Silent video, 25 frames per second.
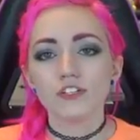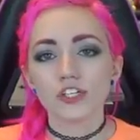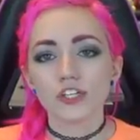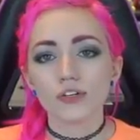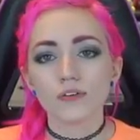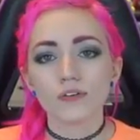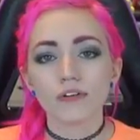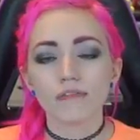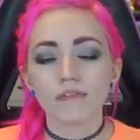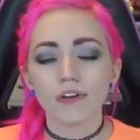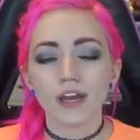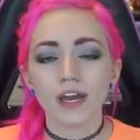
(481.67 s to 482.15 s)

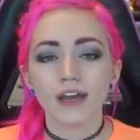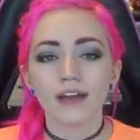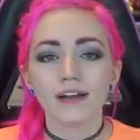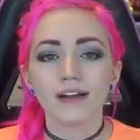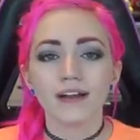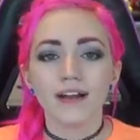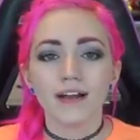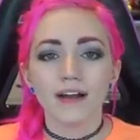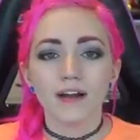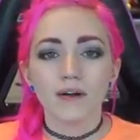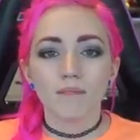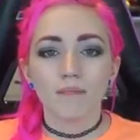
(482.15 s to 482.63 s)
Jude event,
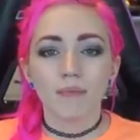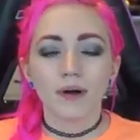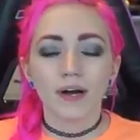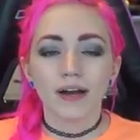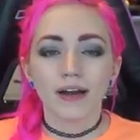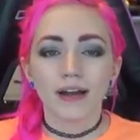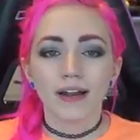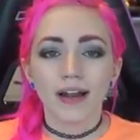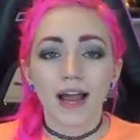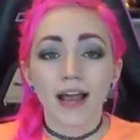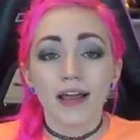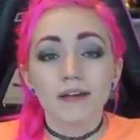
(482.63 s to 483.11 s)

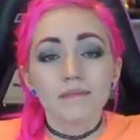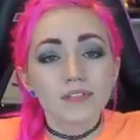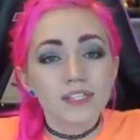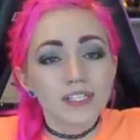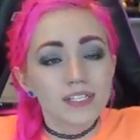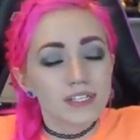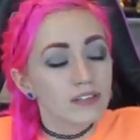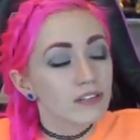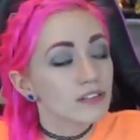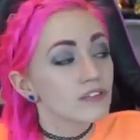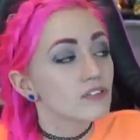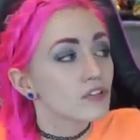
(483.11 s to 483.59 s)
but I'm
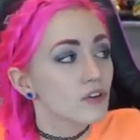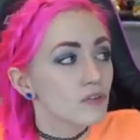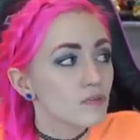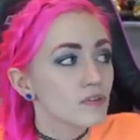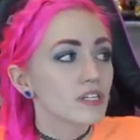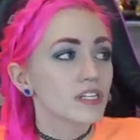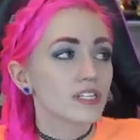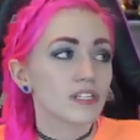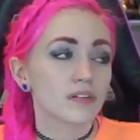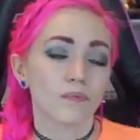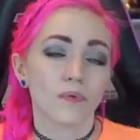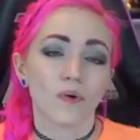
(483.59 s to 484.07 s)
still so
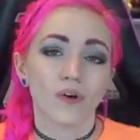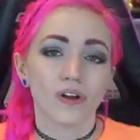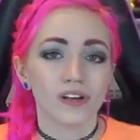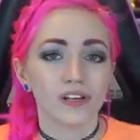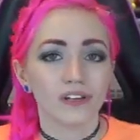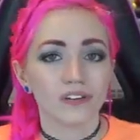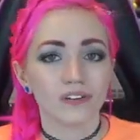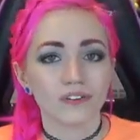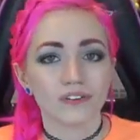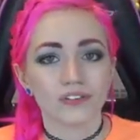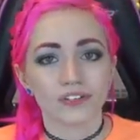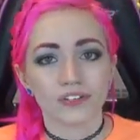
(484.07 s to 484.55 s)

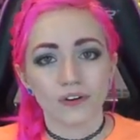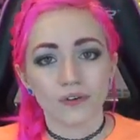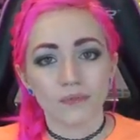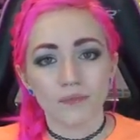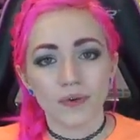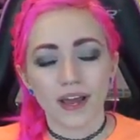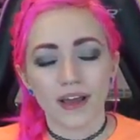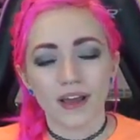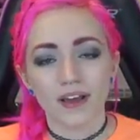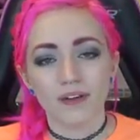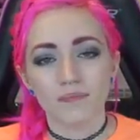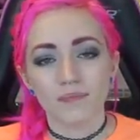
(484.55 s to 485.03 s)
disappointed there's no
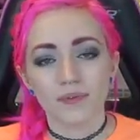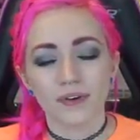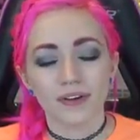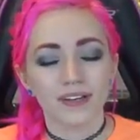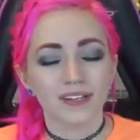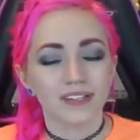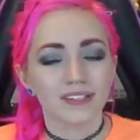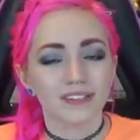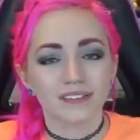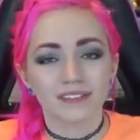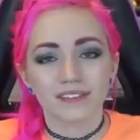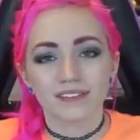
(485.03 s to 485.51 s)
pet,
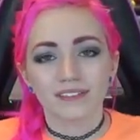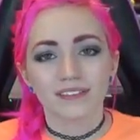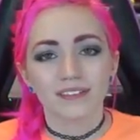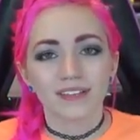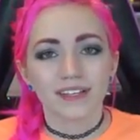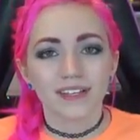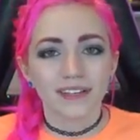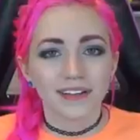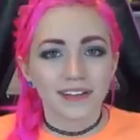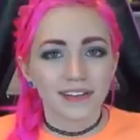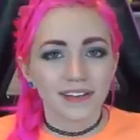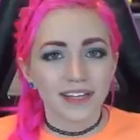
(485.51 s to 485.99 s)
but
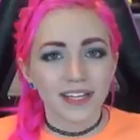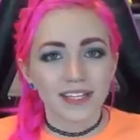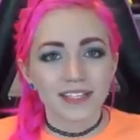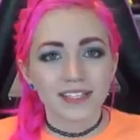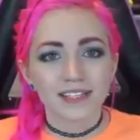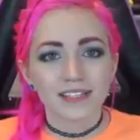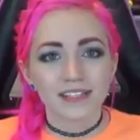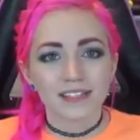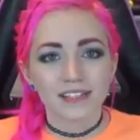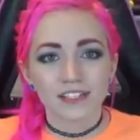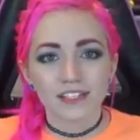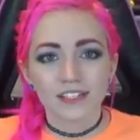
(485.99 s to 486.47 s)

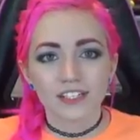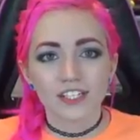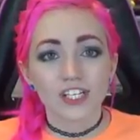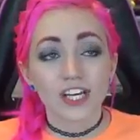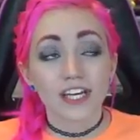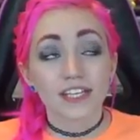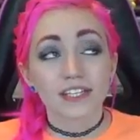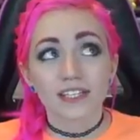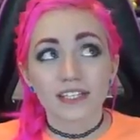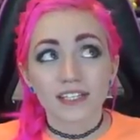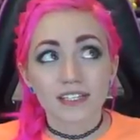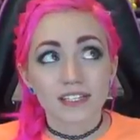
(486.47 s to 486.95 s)
that's
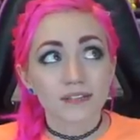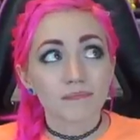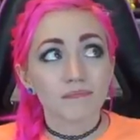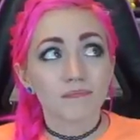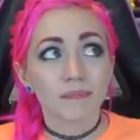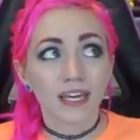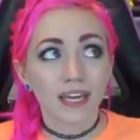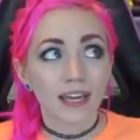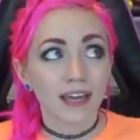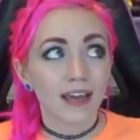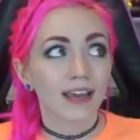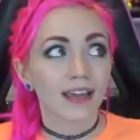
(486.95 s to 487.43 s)
just
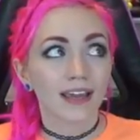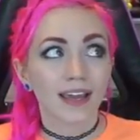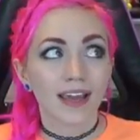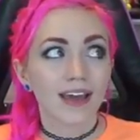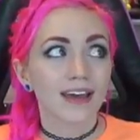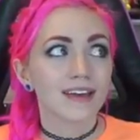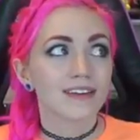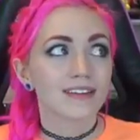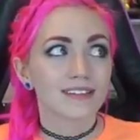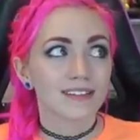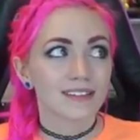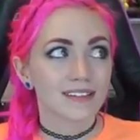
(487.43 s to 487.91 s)
me, I
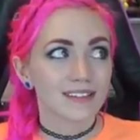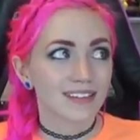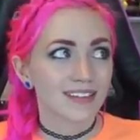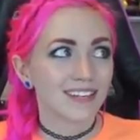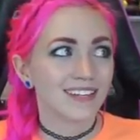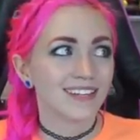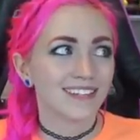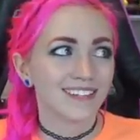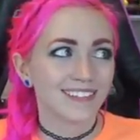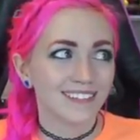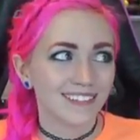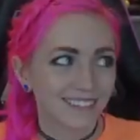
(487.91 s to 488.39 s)
guess.
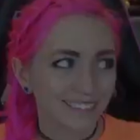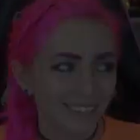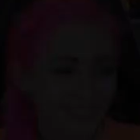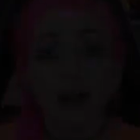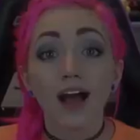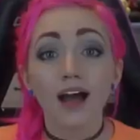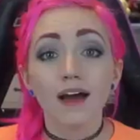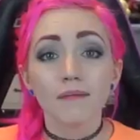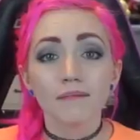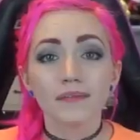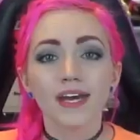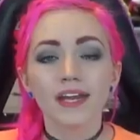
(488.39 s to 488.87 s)

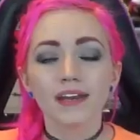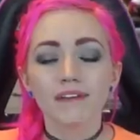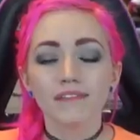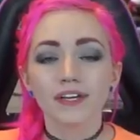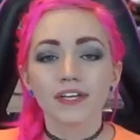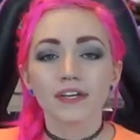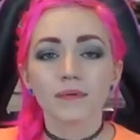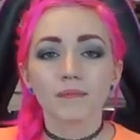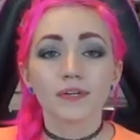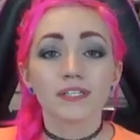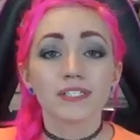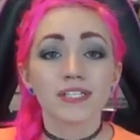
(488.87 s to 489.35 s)
I'm not even
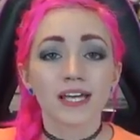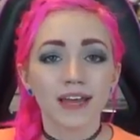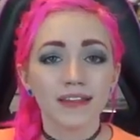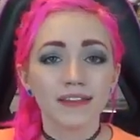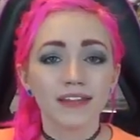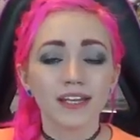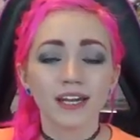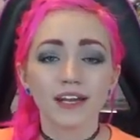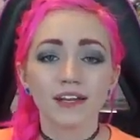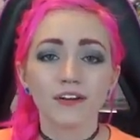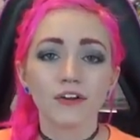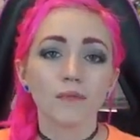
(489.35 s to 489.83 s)
going to
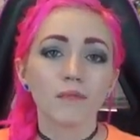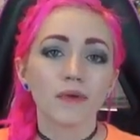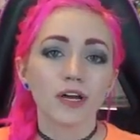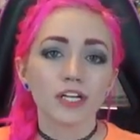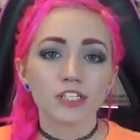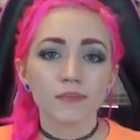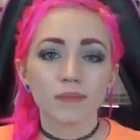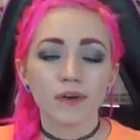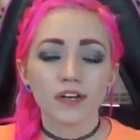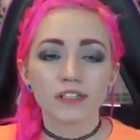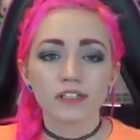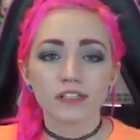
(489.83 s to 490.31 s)
pretend that I know
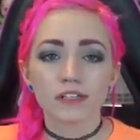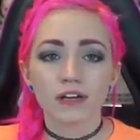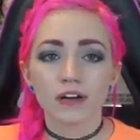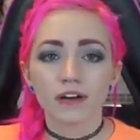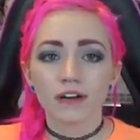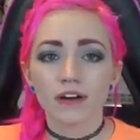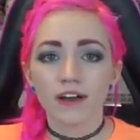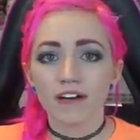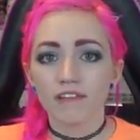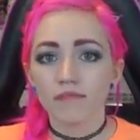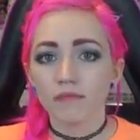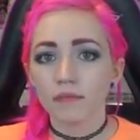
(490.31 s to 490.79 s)
much about
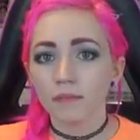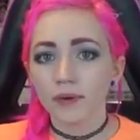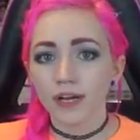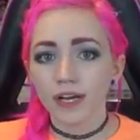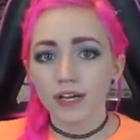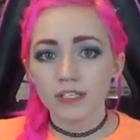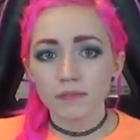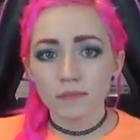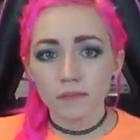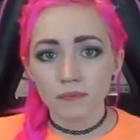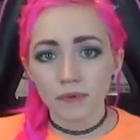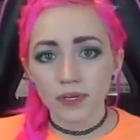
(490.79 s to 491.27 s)
StarCraft, but my
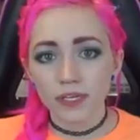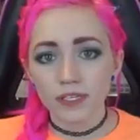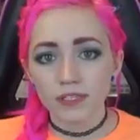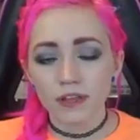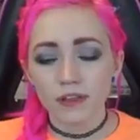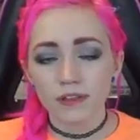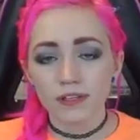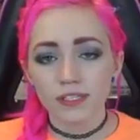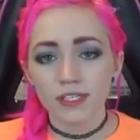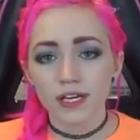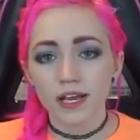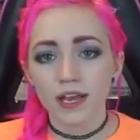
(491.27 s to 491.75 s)
husband plays
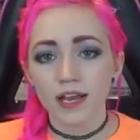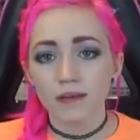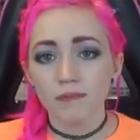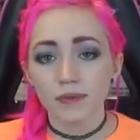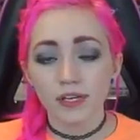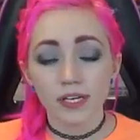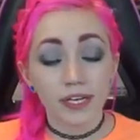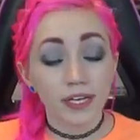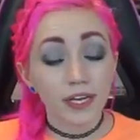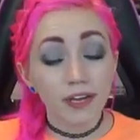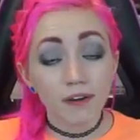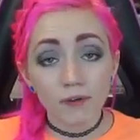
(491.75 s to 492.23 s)
all the time
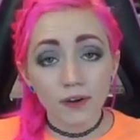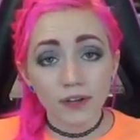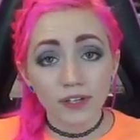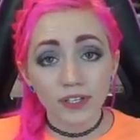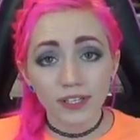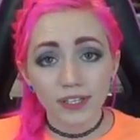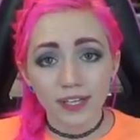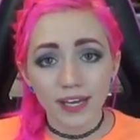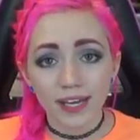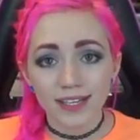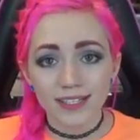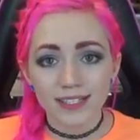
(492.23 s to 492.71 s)
and he
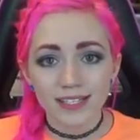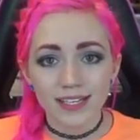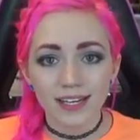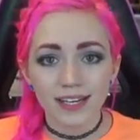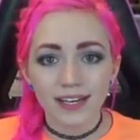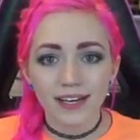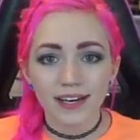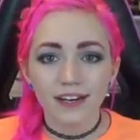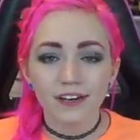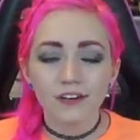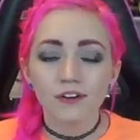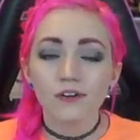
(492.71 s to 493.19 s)
really likes
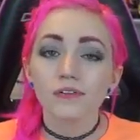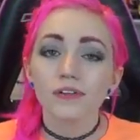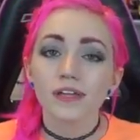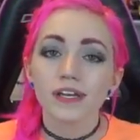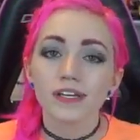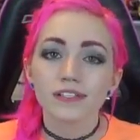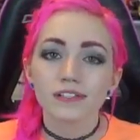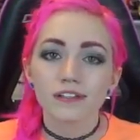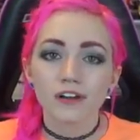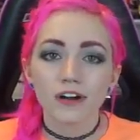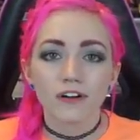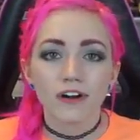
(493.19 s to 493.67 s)
it. And I know
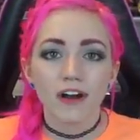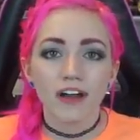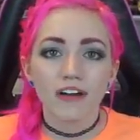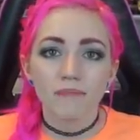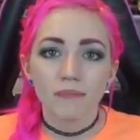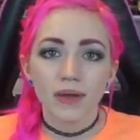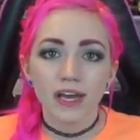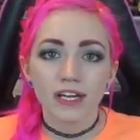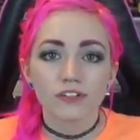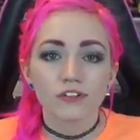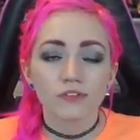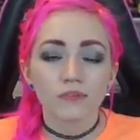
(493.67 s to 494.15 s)
that
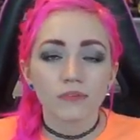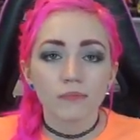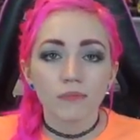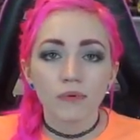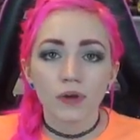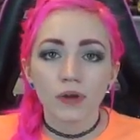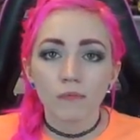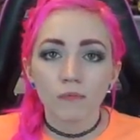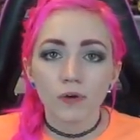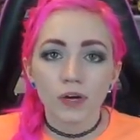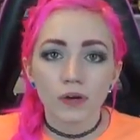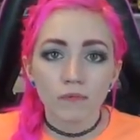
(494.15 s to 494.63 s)
StarCraft patch
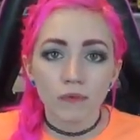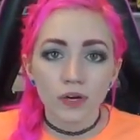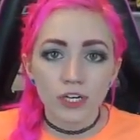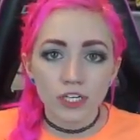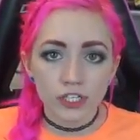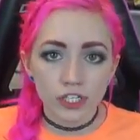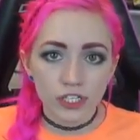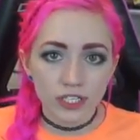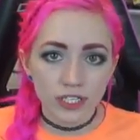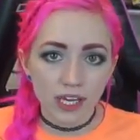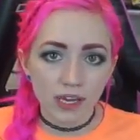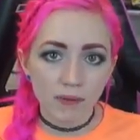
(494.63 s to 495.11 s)

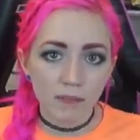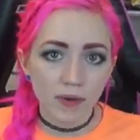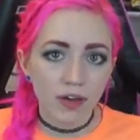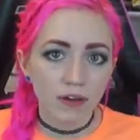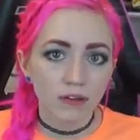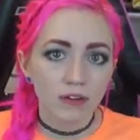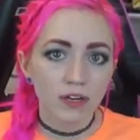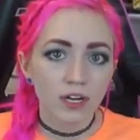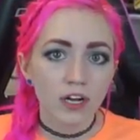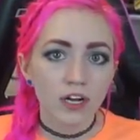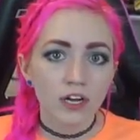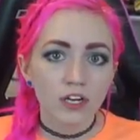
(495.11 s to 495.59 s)
3.11 just came
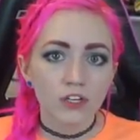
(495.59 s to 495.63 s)
out.